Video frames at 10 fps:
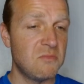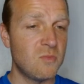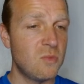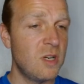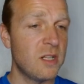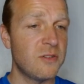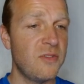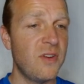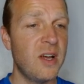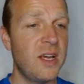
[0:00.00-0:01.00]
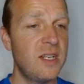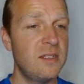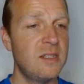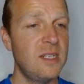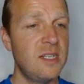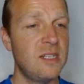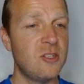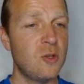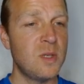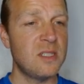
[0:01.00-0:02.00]
rather fine.
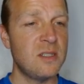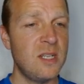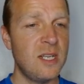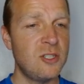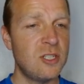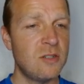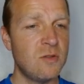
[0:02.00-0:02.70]
Nobody's in danger.